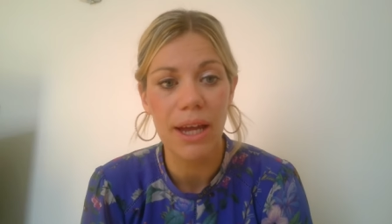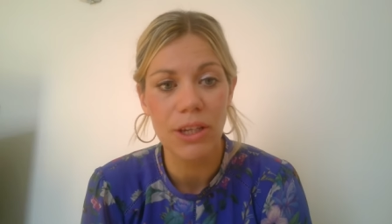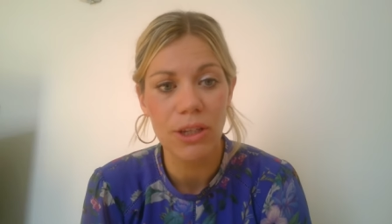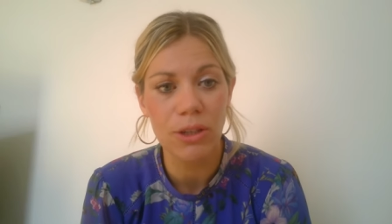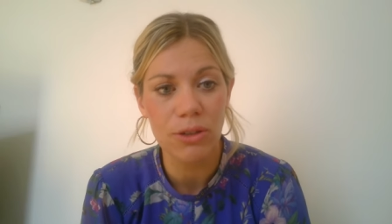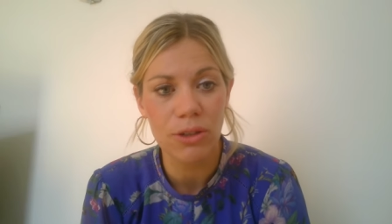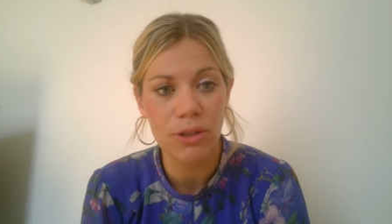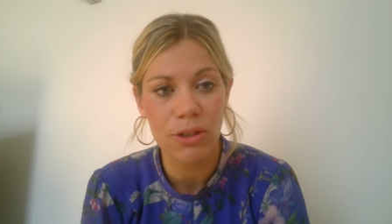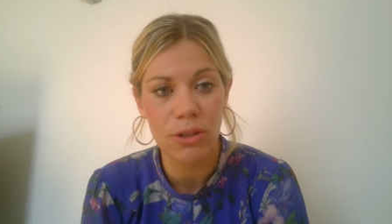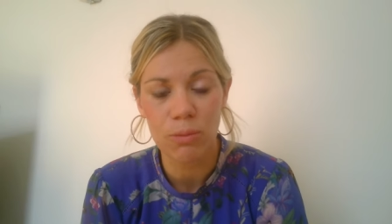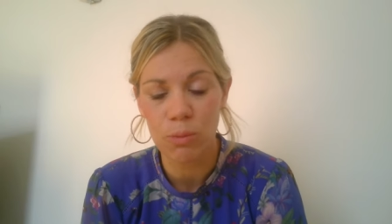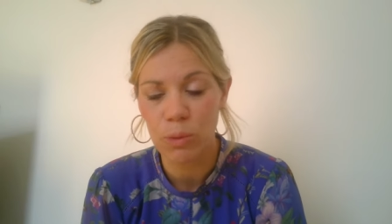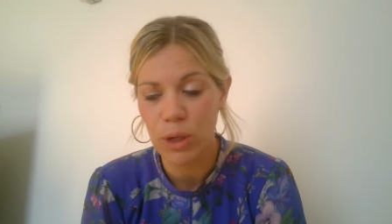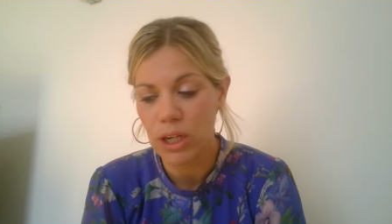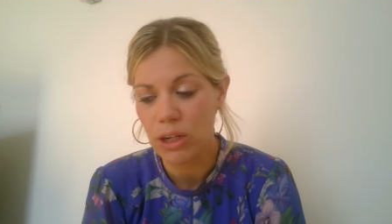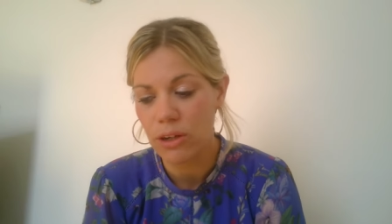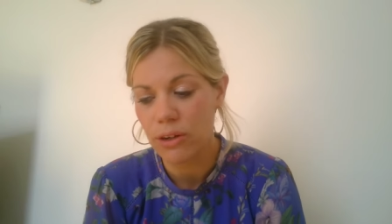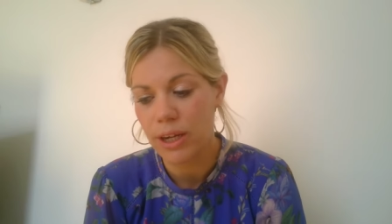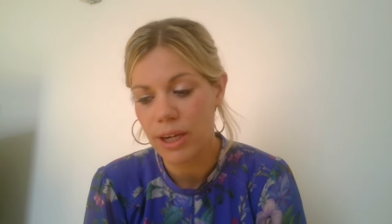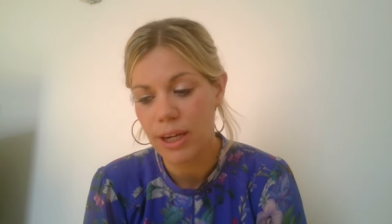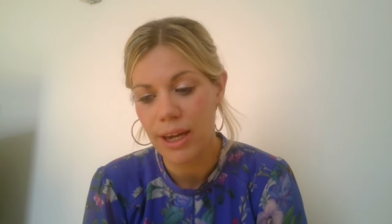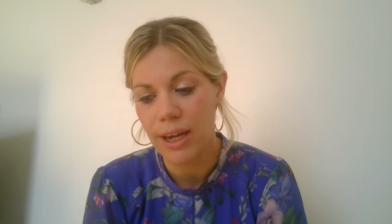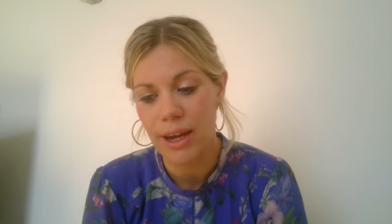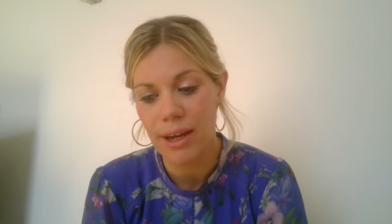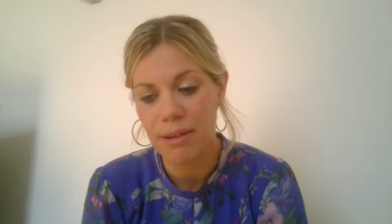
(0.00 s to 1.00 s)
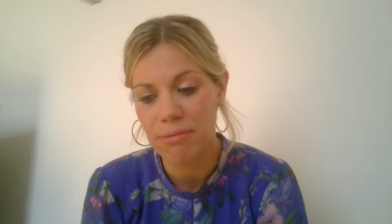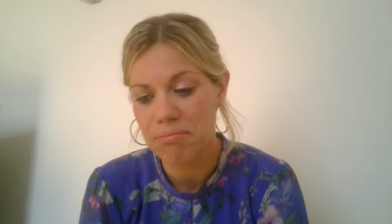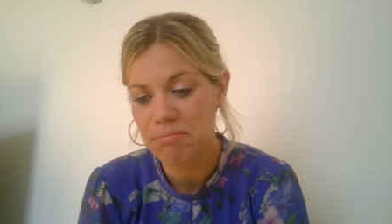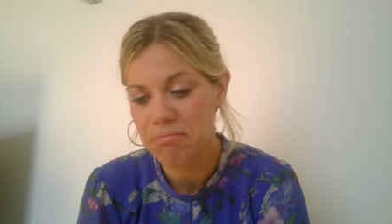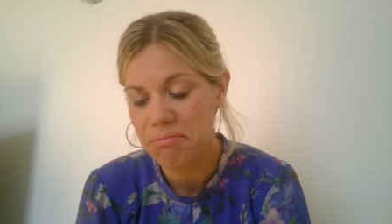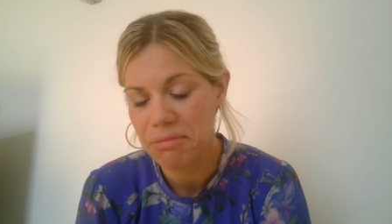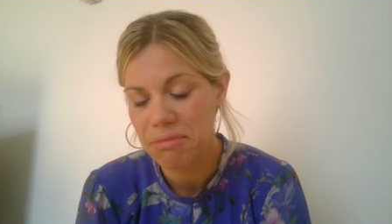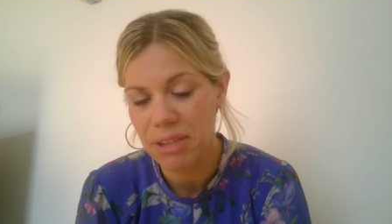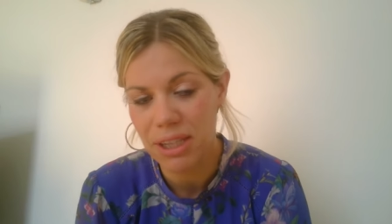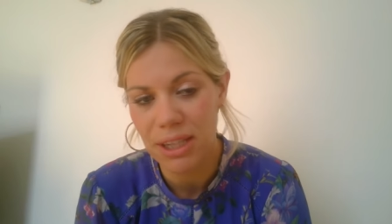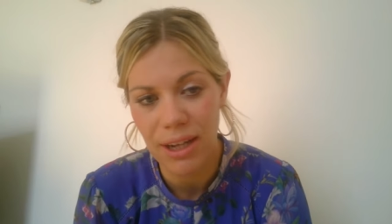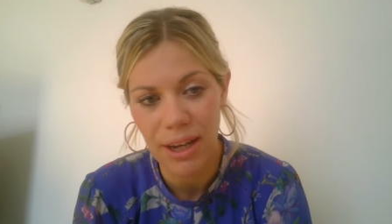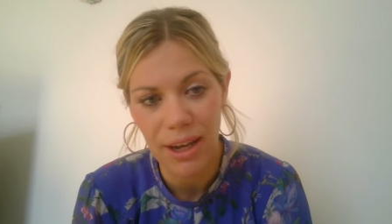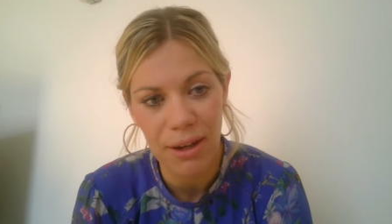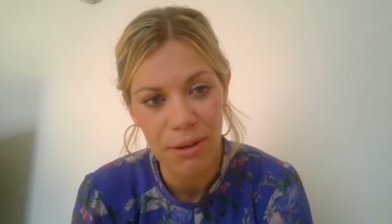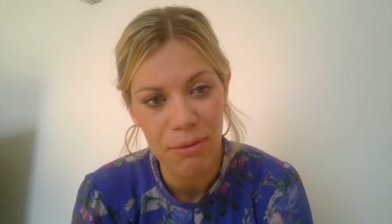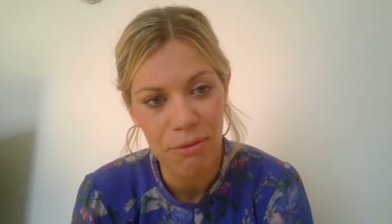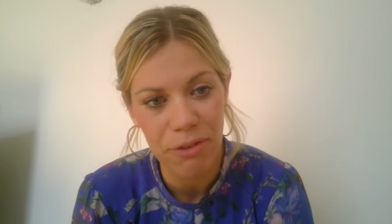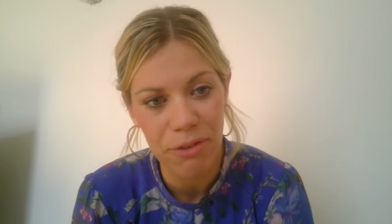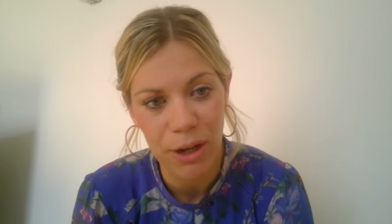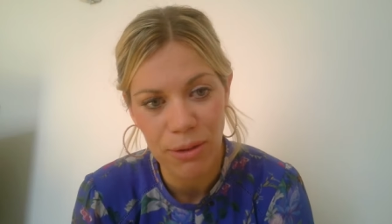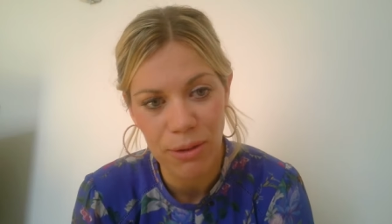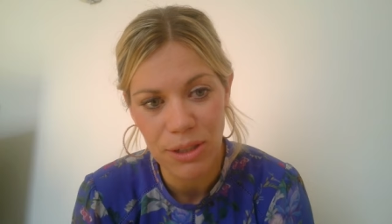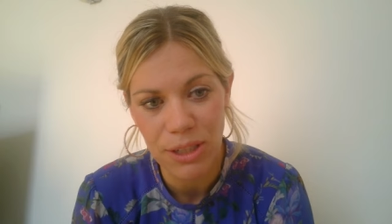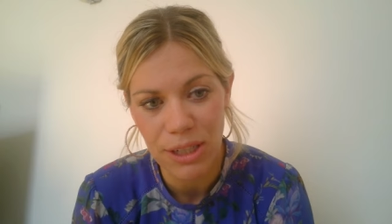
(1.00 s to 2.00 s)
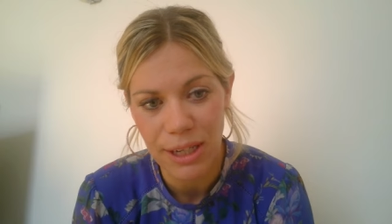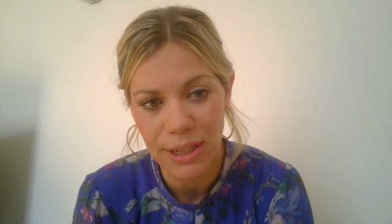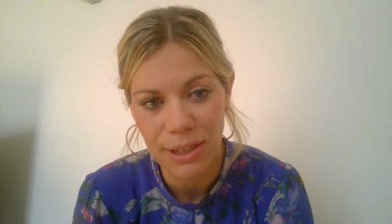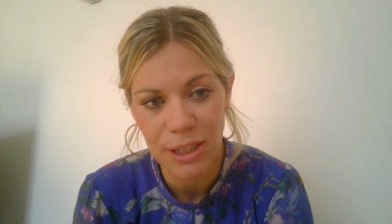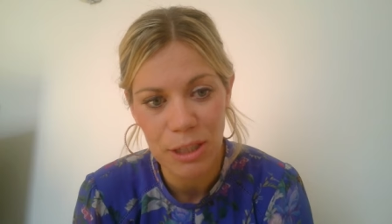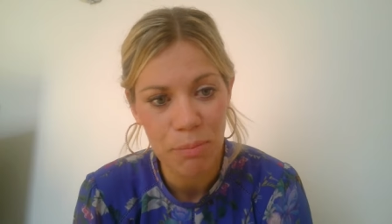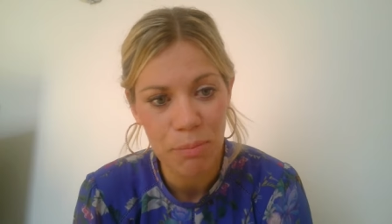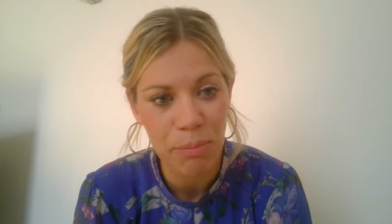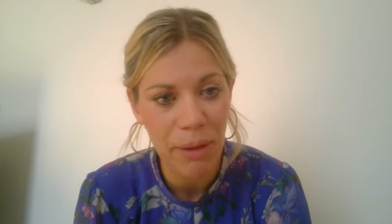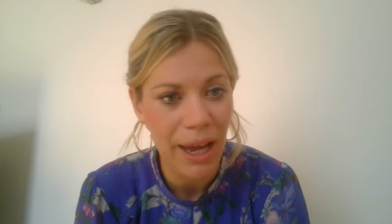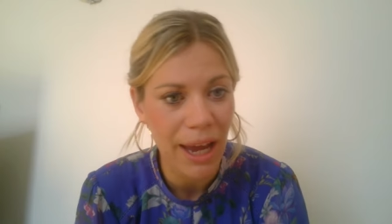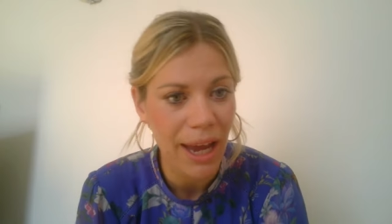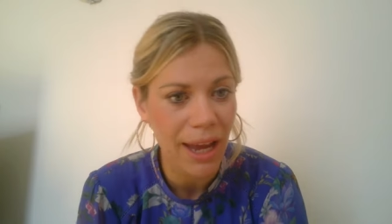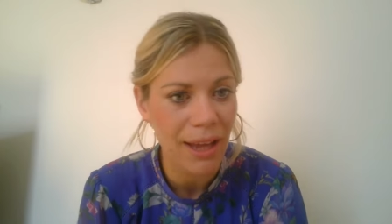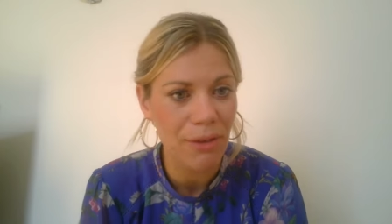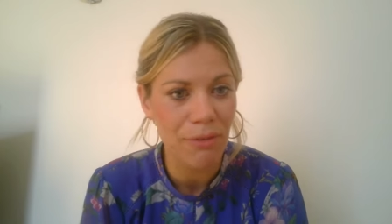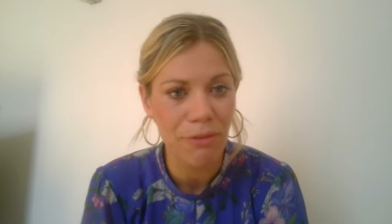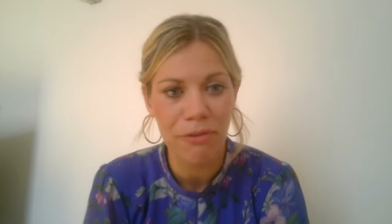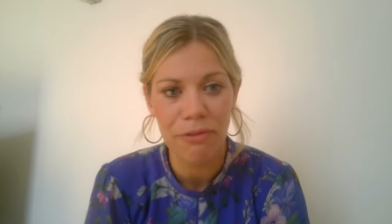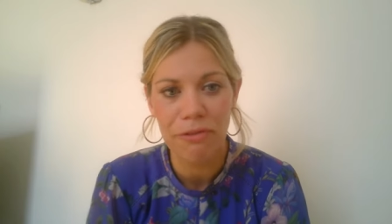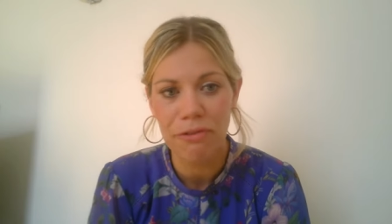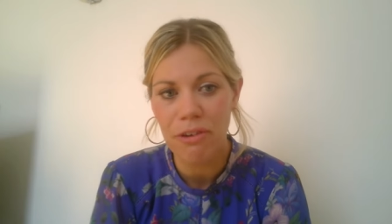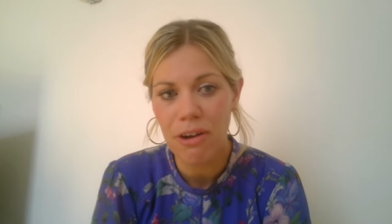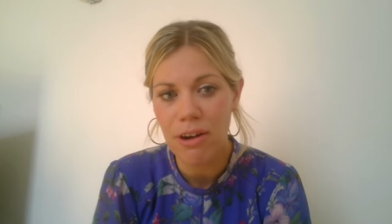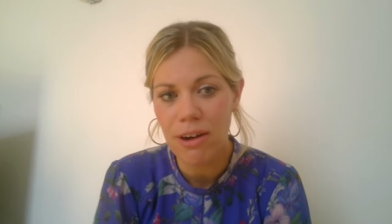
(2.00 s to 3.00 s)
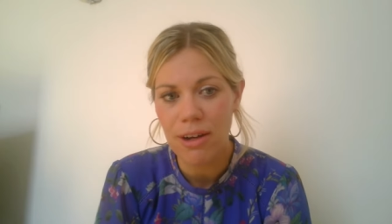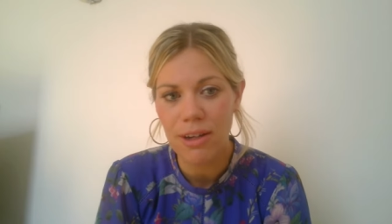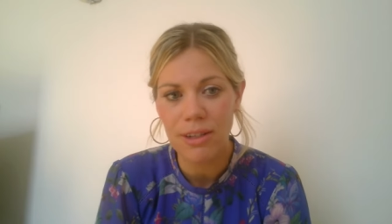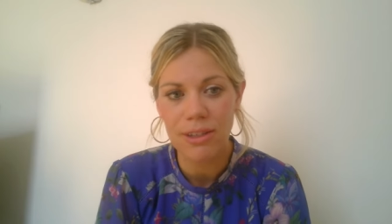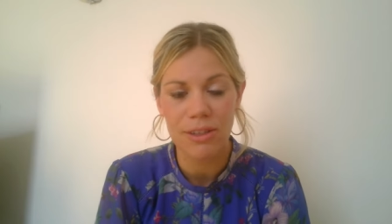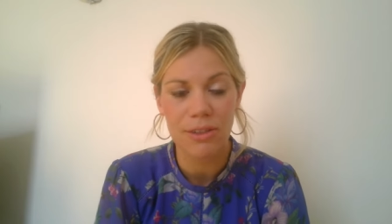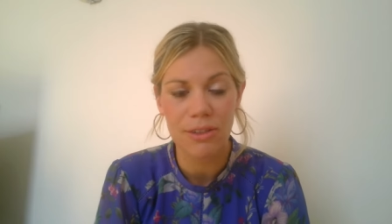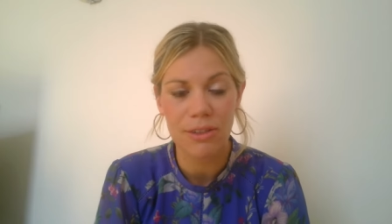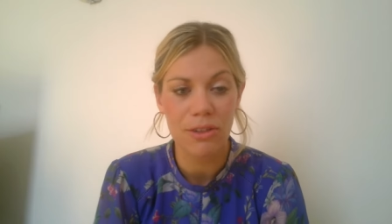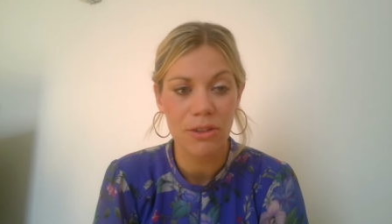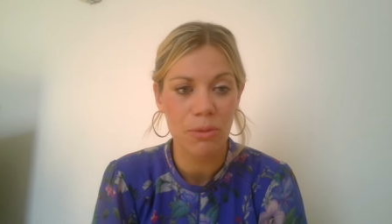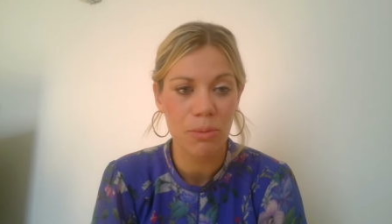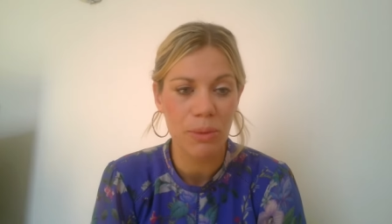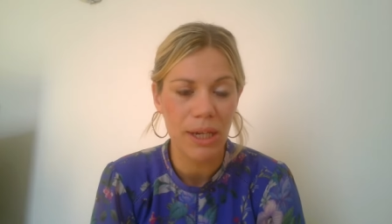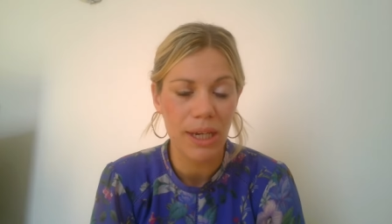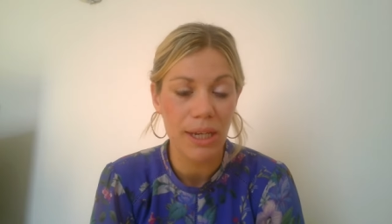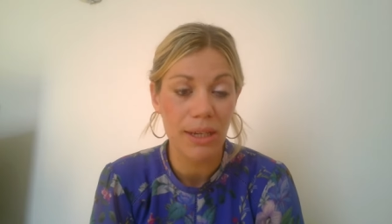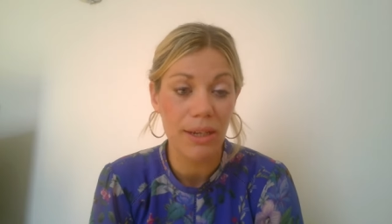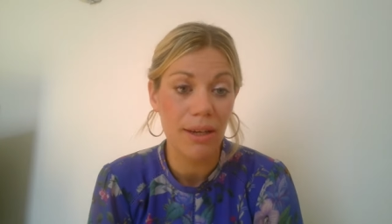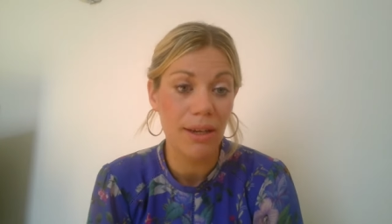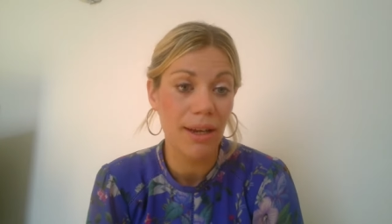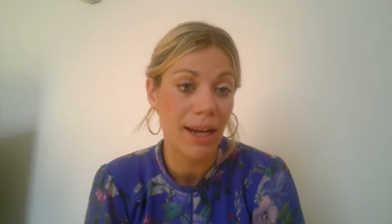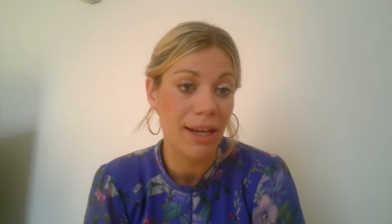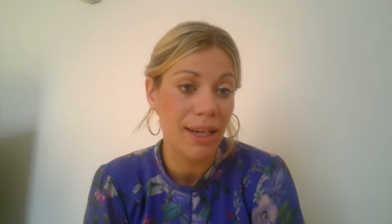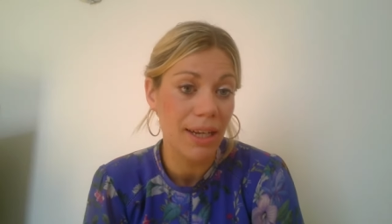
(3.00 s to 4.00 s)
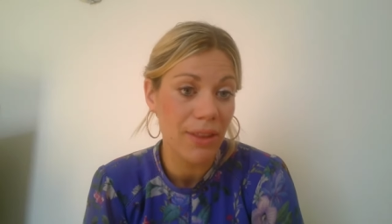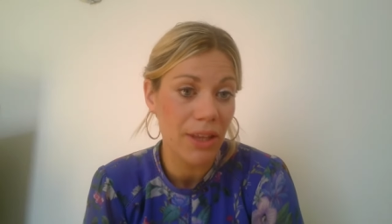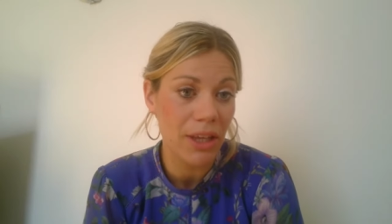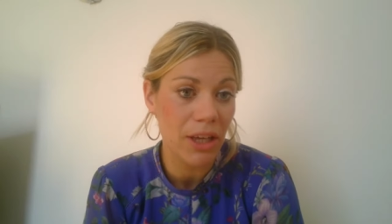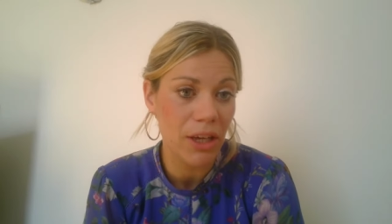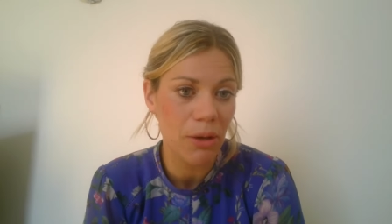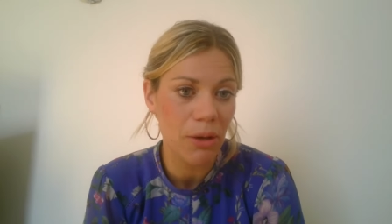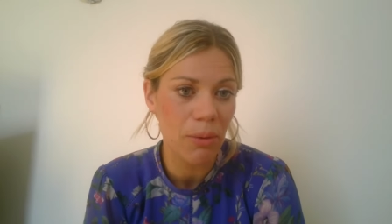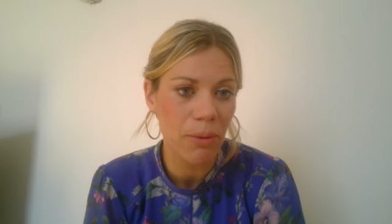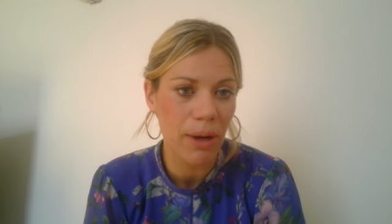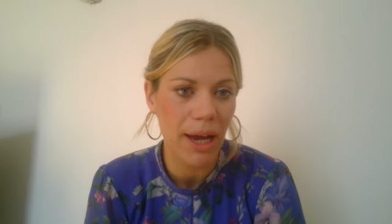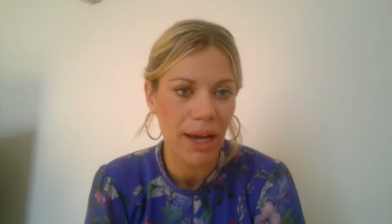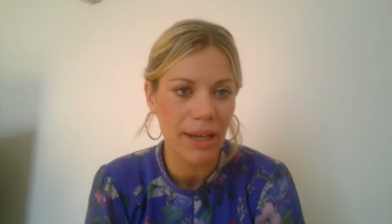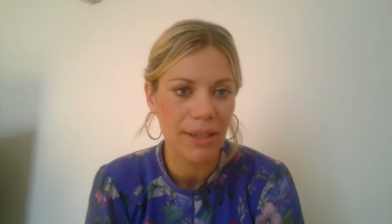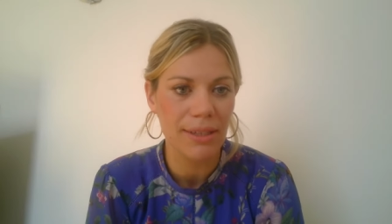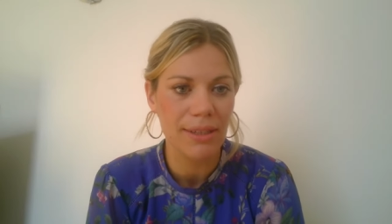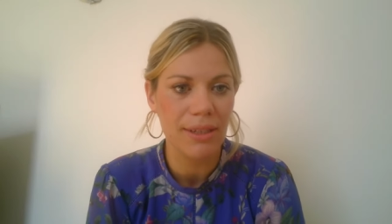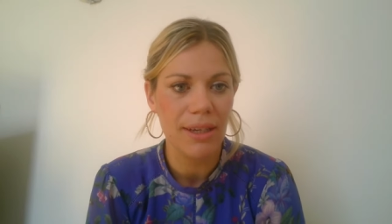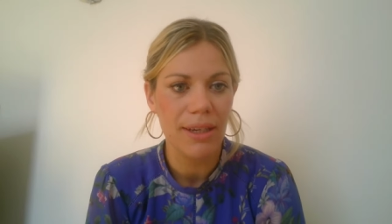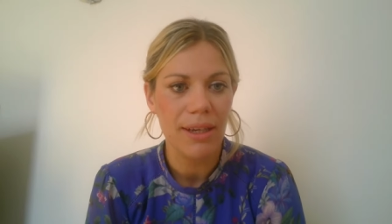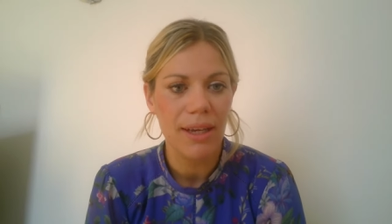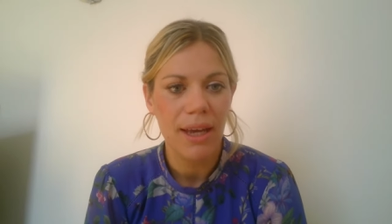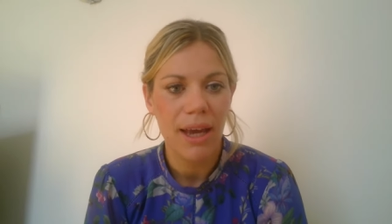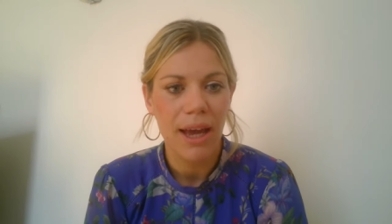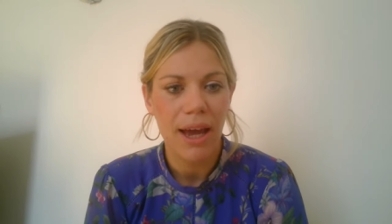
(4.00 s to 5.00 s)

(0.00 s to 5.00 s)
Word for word: And you're, we're looking at, you know, voting in Spain and France and Sweden and in the U S.